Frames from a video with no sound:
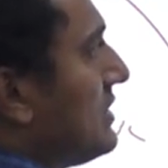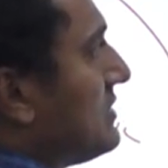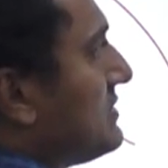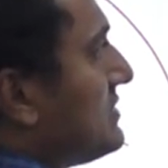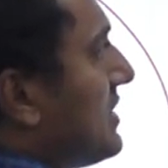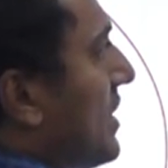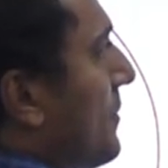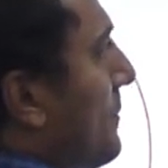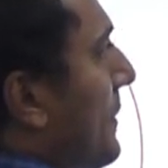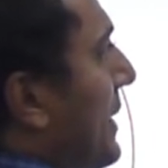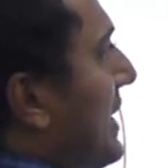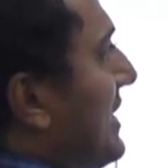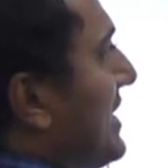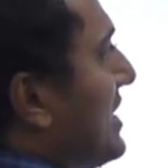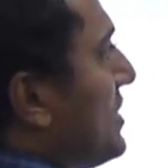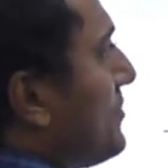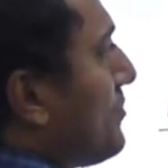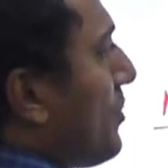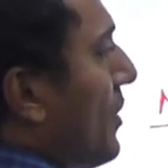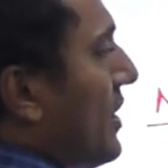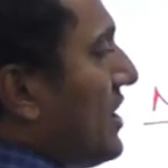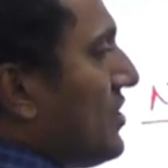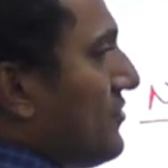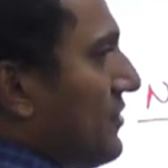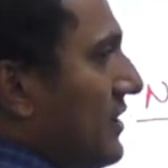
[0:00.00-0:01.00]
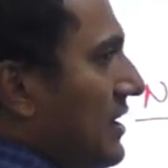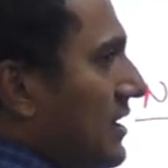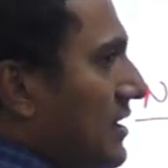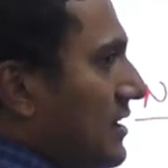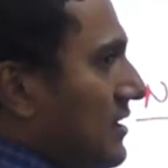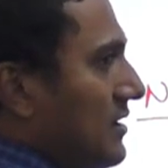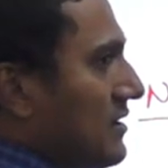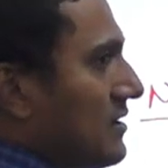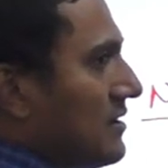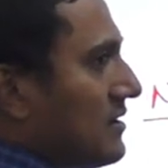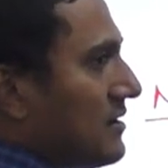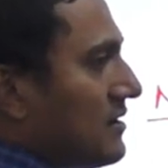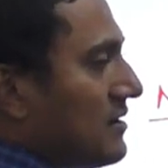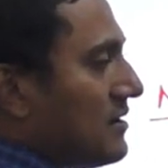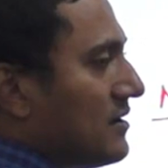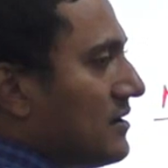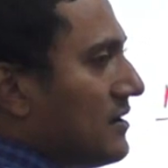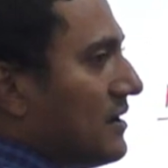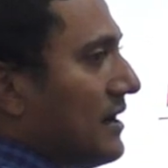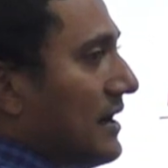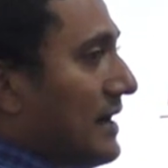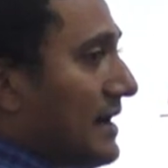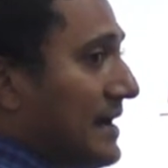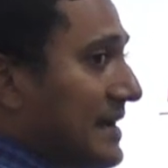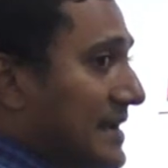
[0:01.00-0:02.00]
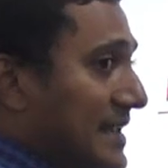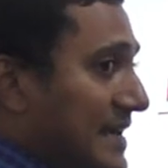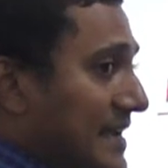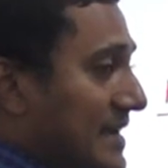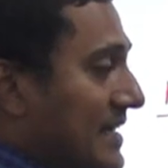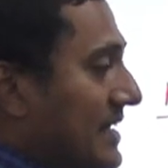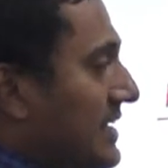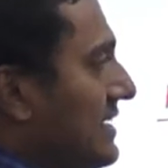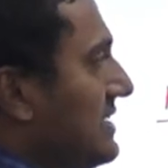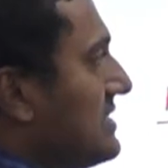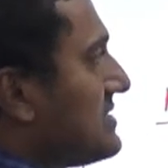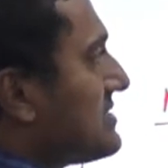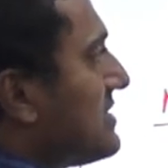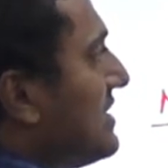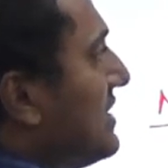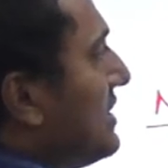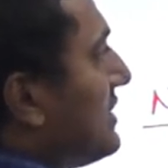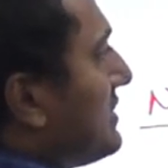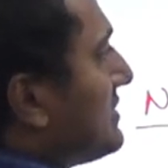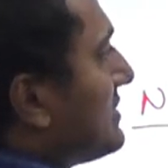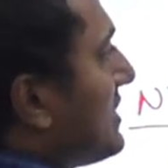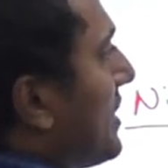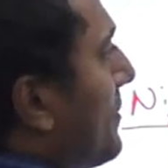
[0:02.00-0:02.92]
the melting point will decrease.